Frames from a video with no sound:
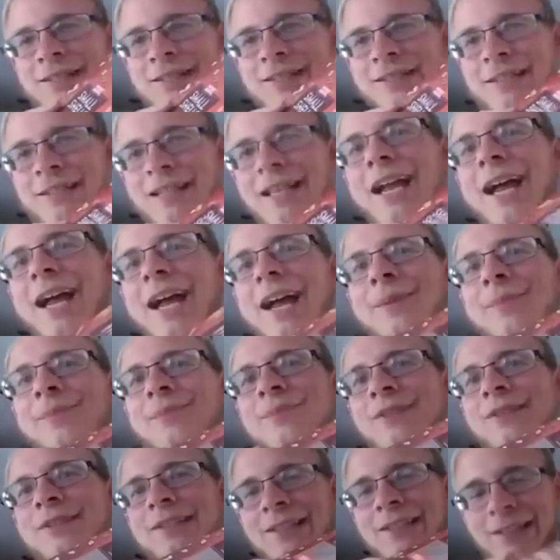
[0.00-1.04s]
is
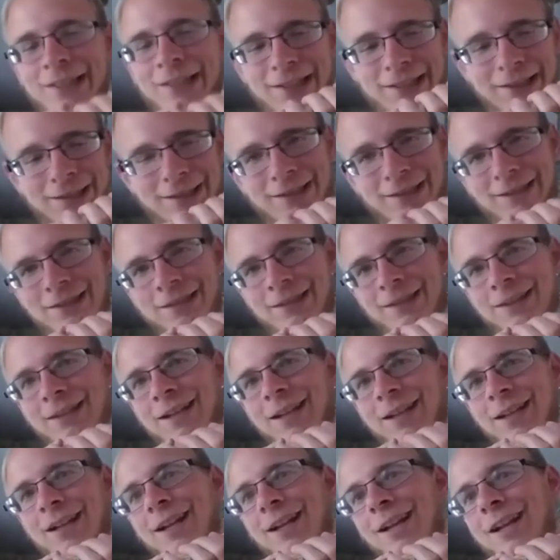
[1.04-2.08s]
empty because
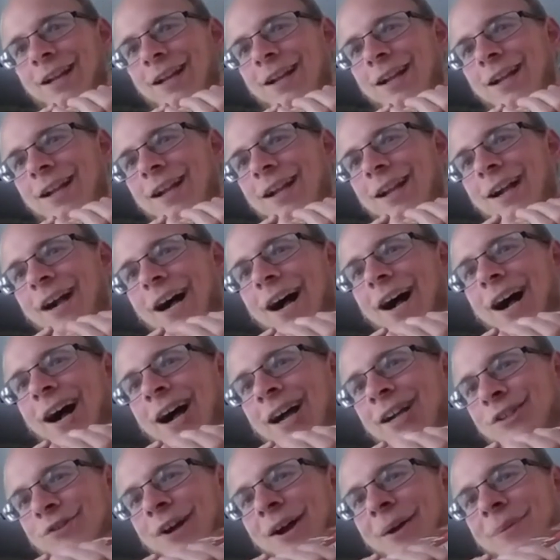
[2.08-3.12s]
I
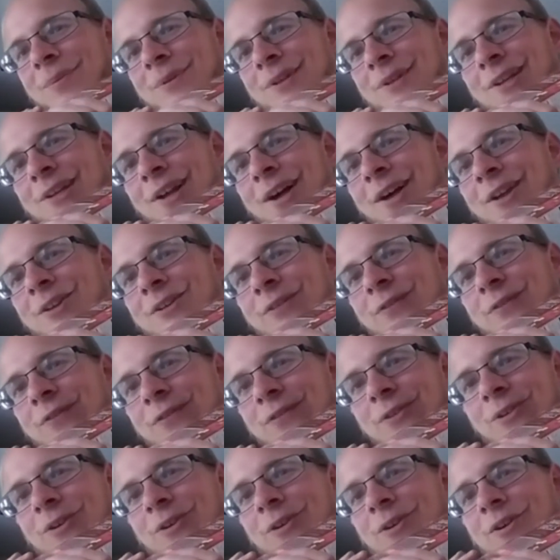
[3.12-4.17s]
dropped it on the
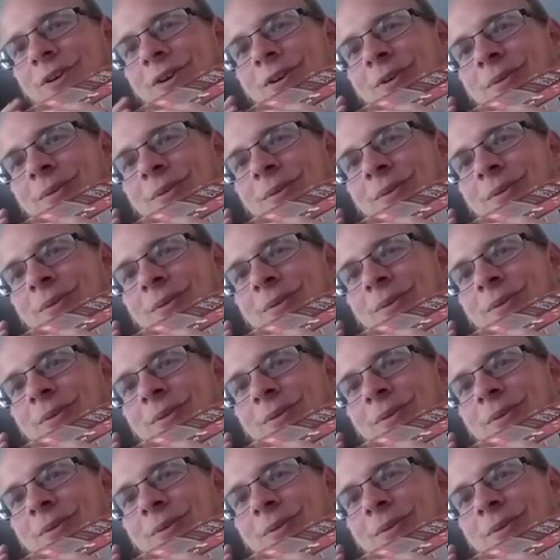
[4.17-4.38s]
floor